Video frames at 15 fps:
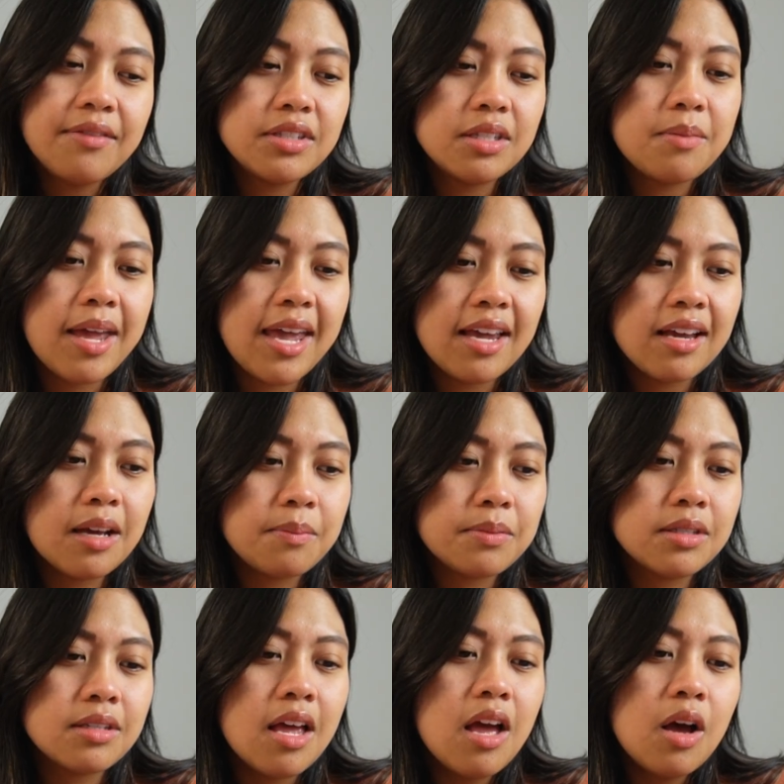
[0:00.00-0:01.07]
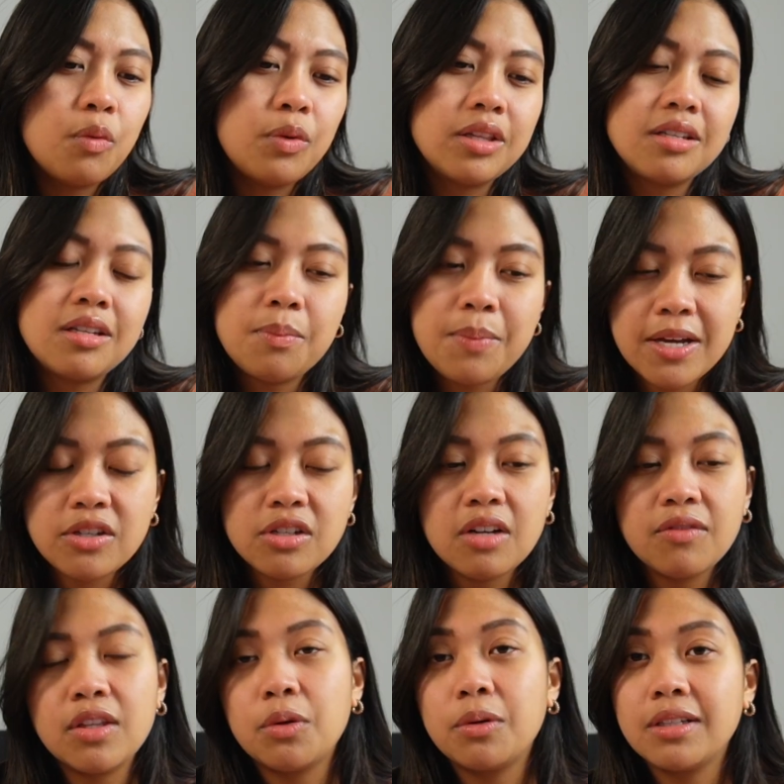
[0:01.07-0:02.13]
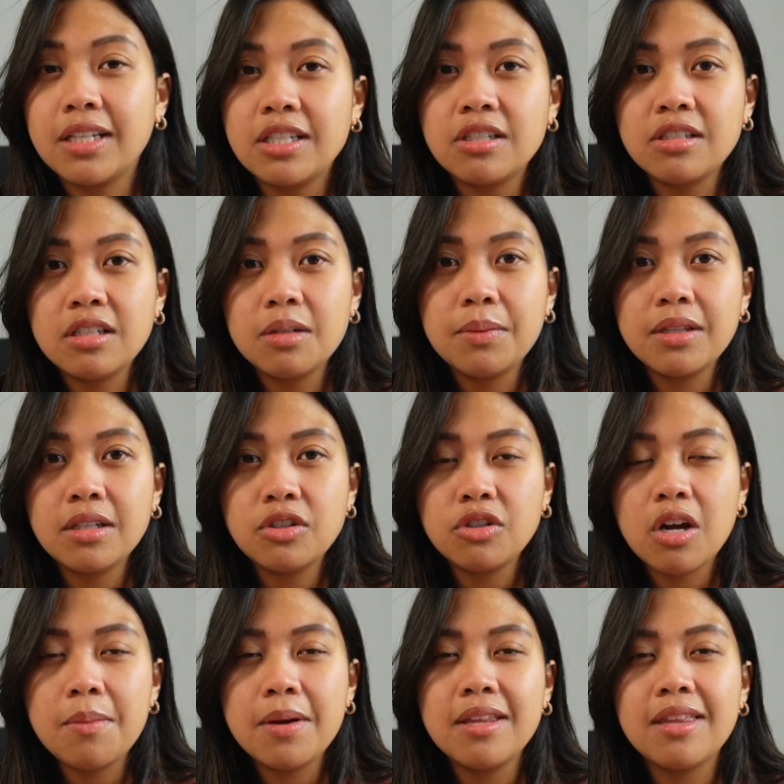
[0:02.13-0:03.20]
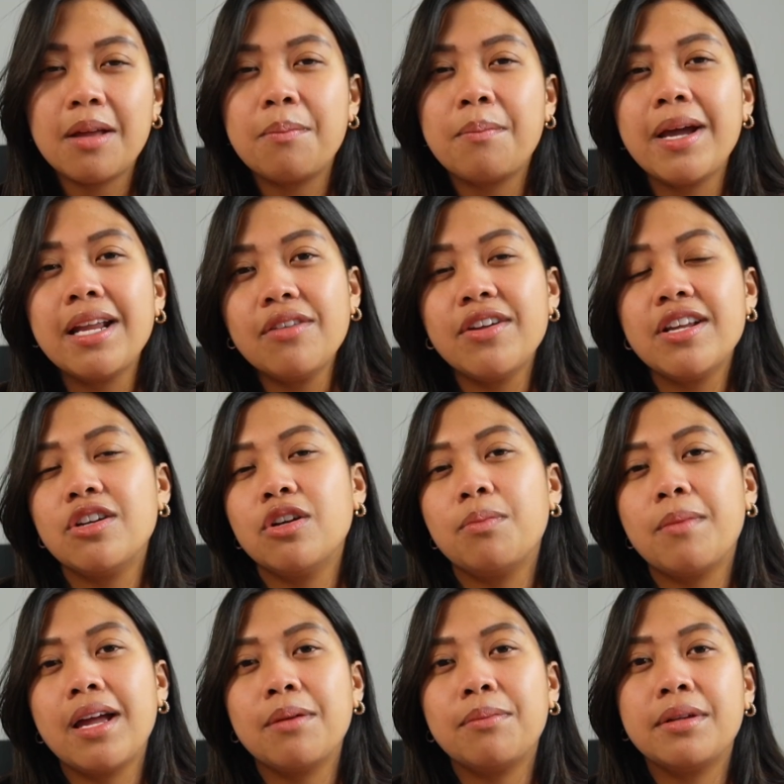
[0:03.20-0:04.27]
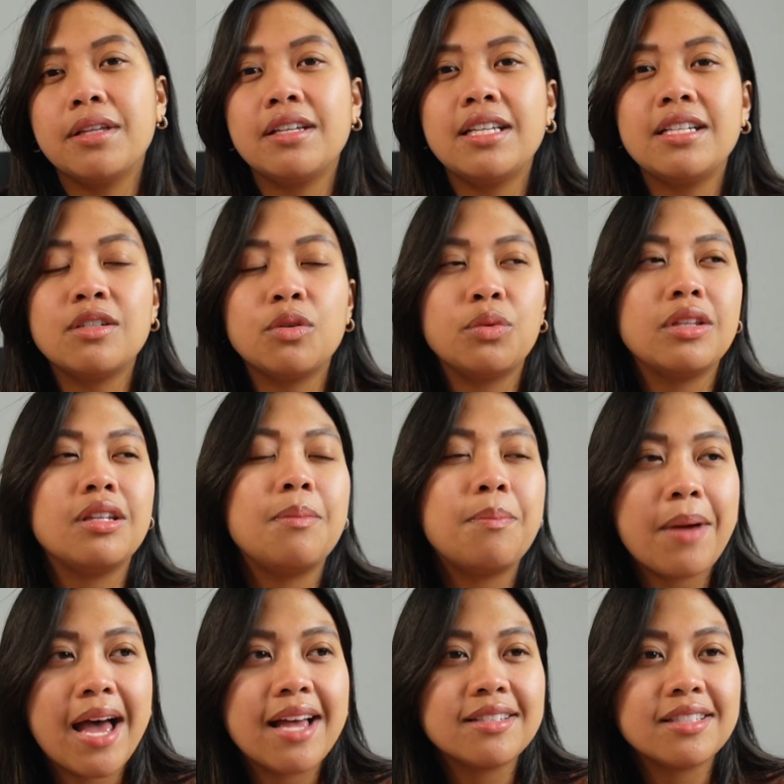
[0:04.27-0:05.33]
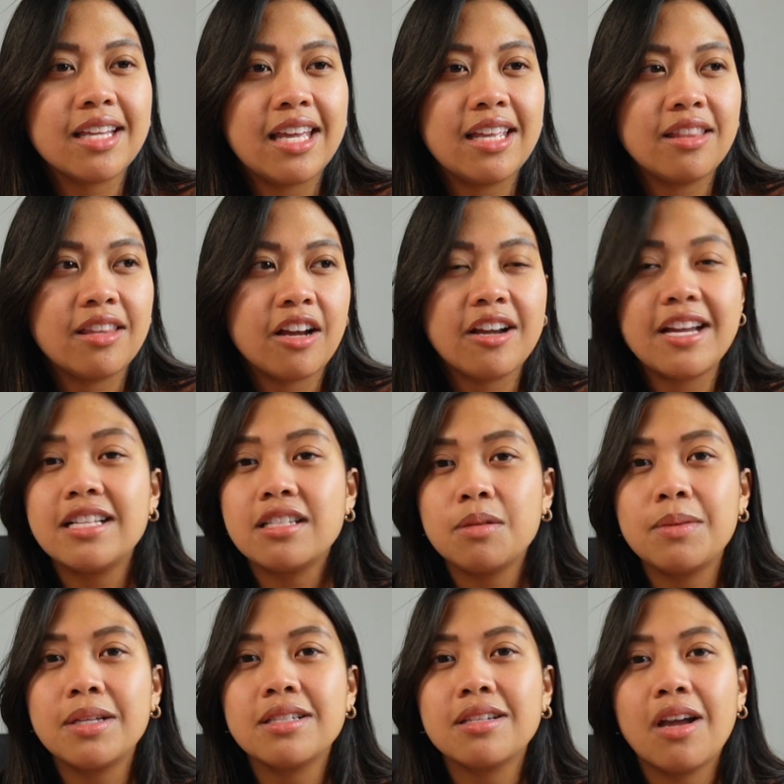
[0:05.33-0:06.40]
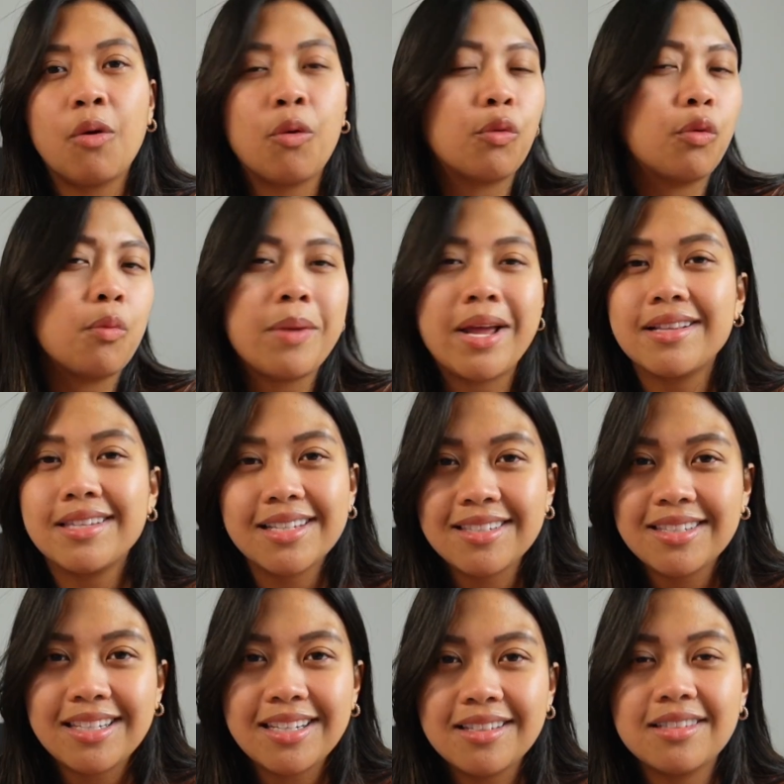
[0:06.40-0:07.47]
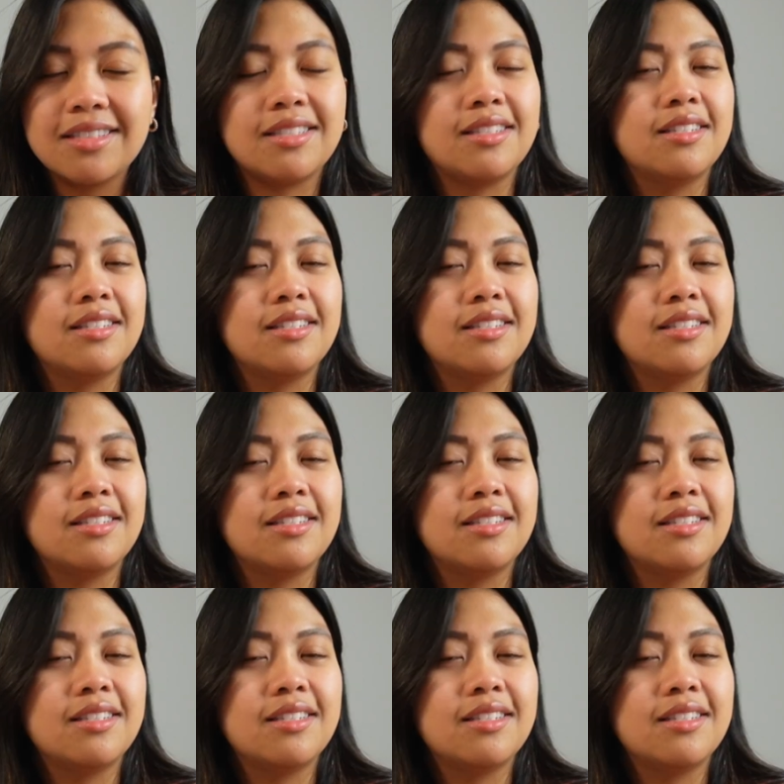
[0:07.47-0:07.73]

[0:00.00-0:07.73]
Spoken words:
some hang-ups with the depiction of their relationship in the drama that might have hindered my ability to really bask in their intimate or romantic scenes.